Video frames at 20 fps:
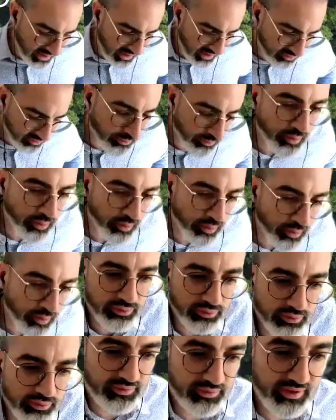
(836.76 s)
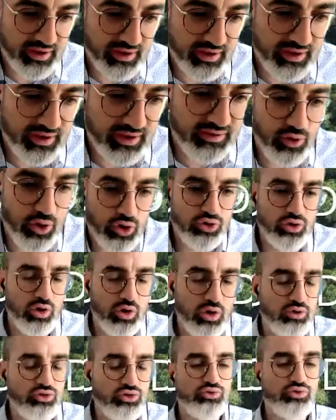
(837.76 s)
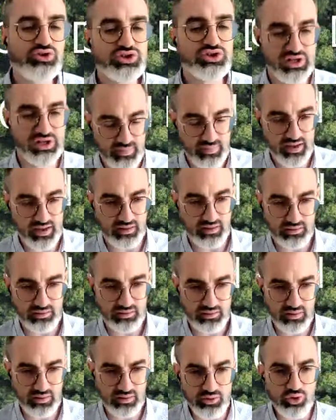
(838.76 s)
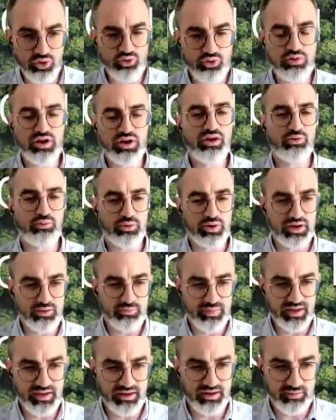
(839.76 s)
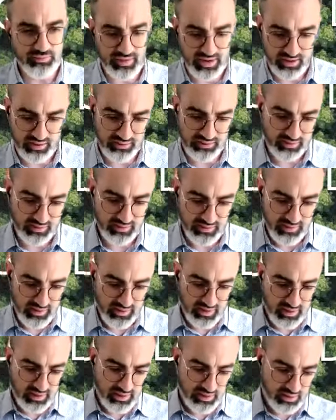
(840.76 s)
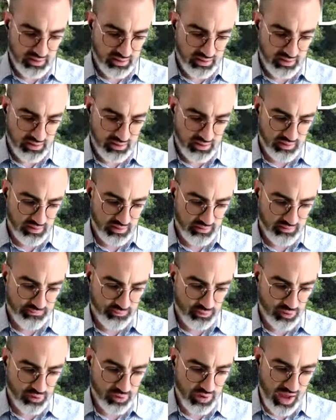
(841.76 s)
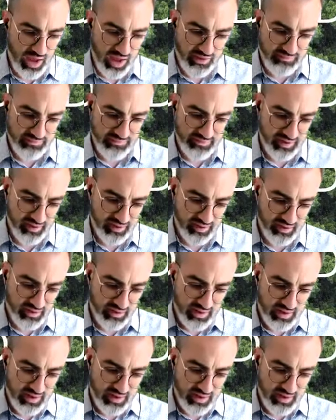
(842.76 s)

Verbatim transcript: at the moment there's a, a huge demand, a really really big demand uh, for having